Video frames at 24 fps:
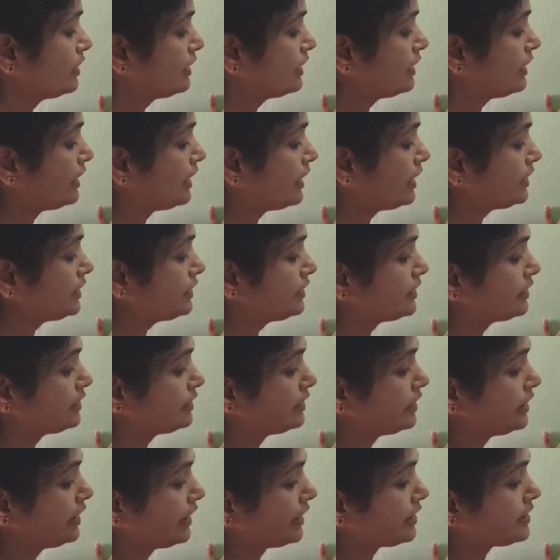At
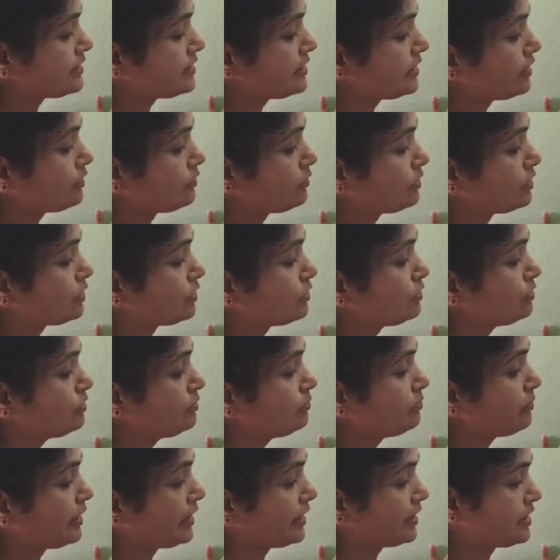x equal to
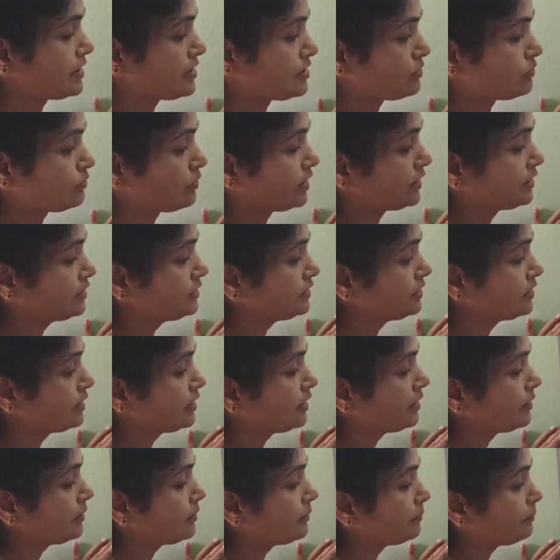minus 1,
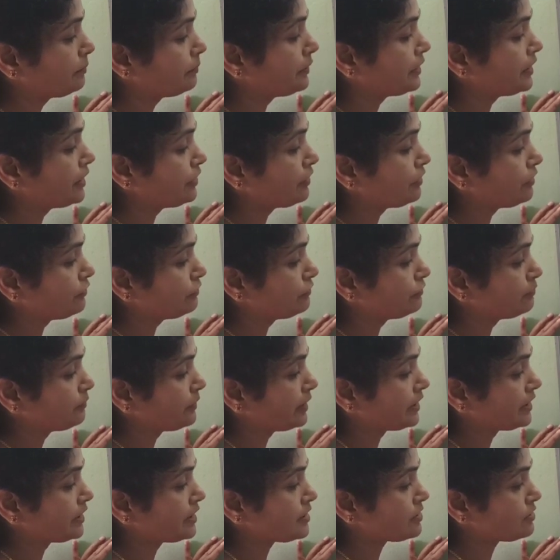P of
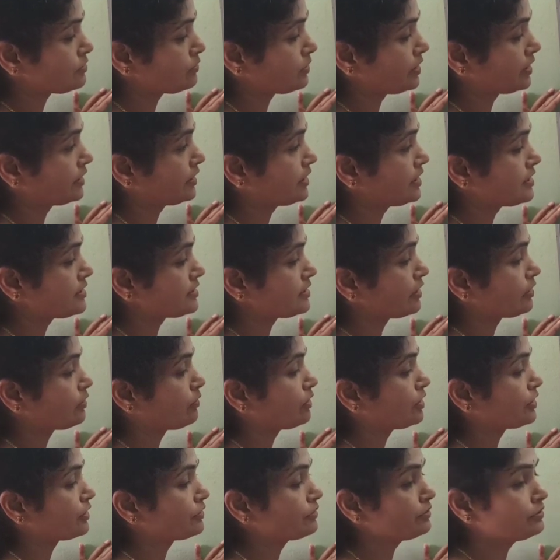minus 1 is equal
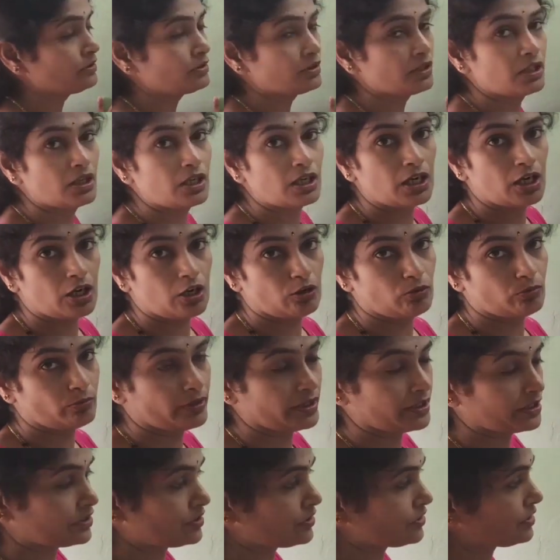to how
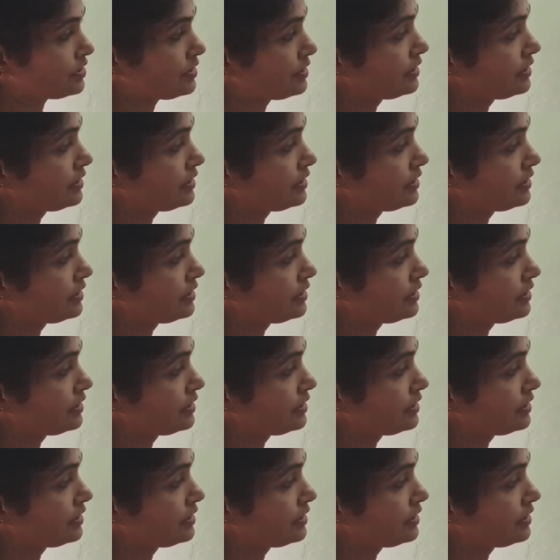much?